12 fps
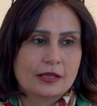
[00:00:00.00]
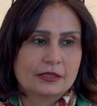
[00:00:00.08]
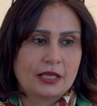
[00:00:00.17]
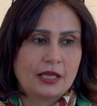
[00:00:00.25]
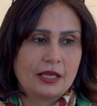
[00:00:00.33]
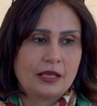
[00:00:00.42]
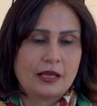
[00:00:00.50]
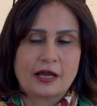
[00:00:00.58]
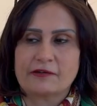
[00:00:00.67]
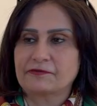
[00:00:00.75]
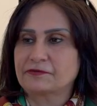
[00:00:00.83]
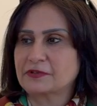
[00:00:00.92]
they
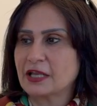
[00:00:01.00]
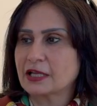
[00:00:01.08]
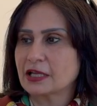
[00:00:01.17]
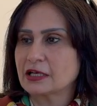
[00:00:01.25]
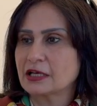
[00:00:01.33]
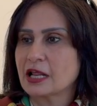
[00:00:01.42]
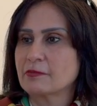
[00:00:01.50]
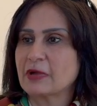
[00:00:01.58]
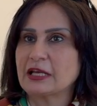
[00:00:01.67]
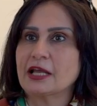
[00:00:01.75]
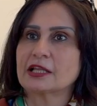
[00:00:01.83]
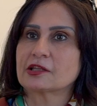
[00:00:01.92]
have taken
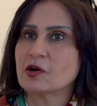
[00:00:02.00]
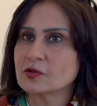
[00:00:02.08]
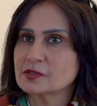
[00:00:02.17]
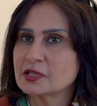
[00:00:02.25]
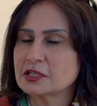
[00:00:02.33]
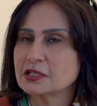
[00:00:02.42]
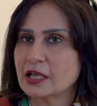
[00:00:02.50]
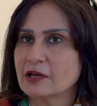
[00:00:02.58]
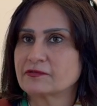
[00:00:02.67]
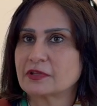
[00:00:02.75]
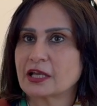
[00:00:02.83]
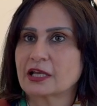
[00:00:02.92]
many at hostage. They
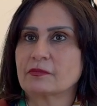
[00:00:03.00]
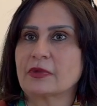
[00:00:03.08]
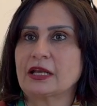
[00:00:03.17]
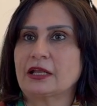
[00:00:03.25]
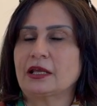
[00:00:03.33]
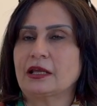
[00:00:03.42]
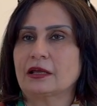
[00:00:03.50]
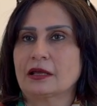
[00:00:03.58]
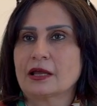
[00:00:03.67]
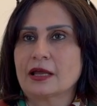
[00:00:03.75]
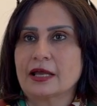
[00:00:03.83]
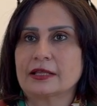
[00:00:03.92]
have taken
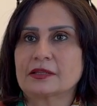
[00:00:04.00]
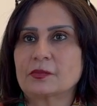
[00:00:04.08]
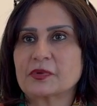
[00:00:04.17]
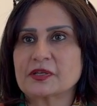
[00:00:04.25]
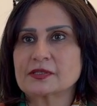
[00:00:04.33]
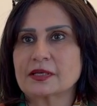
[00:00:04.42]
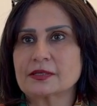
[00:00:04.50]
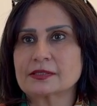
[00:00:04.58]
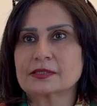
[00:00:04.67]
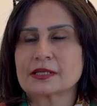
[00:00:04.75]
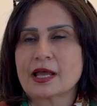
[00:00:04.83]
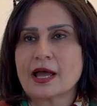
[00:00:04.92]
many in the
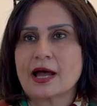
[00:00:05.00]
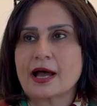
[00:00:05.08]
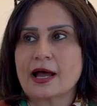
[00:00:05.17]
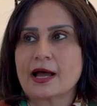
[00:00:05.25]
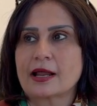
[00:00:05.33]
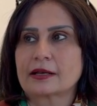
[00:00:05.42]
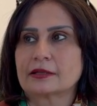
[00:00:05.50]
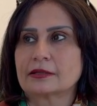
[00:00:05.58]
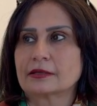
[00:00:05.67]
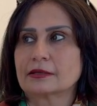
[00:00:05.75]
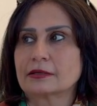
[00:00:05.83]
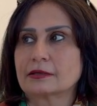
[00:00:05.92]
prisons, and
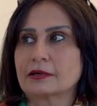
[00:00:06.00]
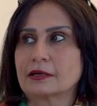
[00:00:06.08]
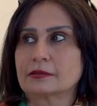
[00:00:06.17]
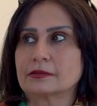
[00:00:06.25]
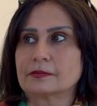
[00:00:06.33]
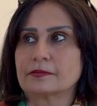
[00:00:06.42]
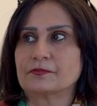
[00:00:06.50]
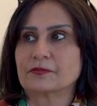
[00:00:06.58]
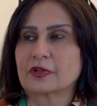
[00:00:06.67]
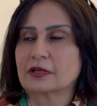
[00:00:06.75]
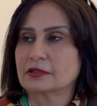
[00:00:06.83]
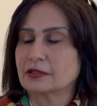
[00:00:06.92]

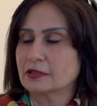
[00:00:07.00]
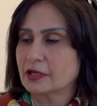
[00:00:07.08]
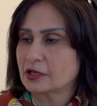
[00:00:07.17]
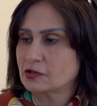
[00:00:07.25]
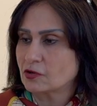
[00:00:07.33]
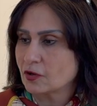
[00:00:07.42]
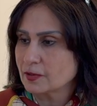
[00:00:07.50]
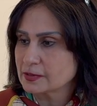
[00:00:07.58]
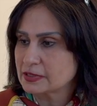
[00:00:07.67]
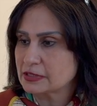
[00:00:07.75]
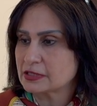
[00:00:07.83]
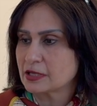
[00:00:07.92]
the
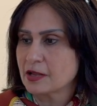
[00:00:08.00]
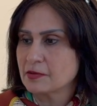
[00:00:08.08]
girls